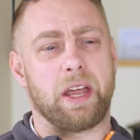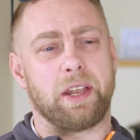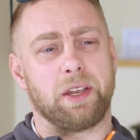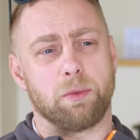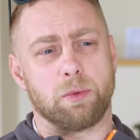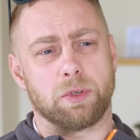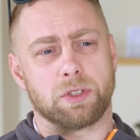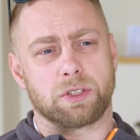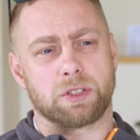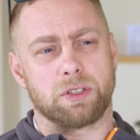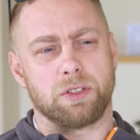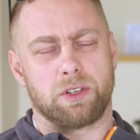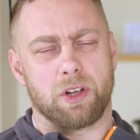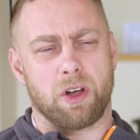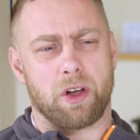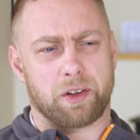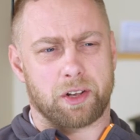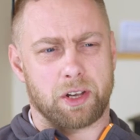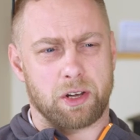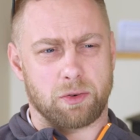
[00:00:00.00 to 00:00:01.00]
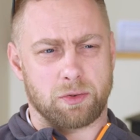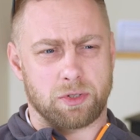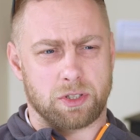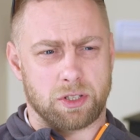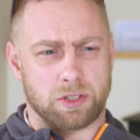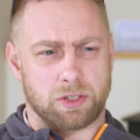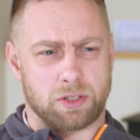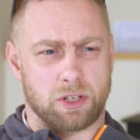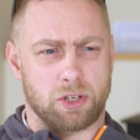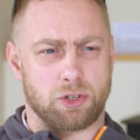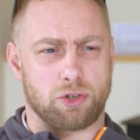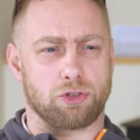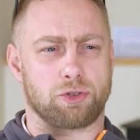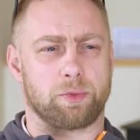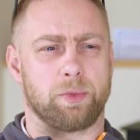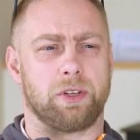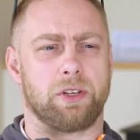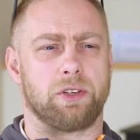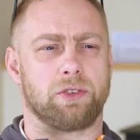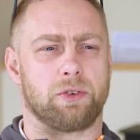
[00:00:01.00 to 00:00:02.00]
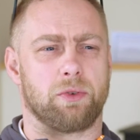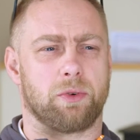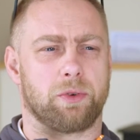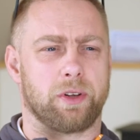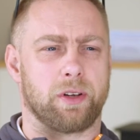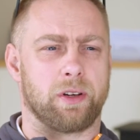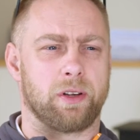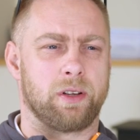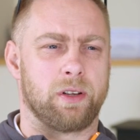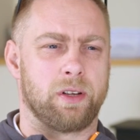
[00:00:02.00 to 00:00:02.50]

end it was diagnosed as adjustment disorder.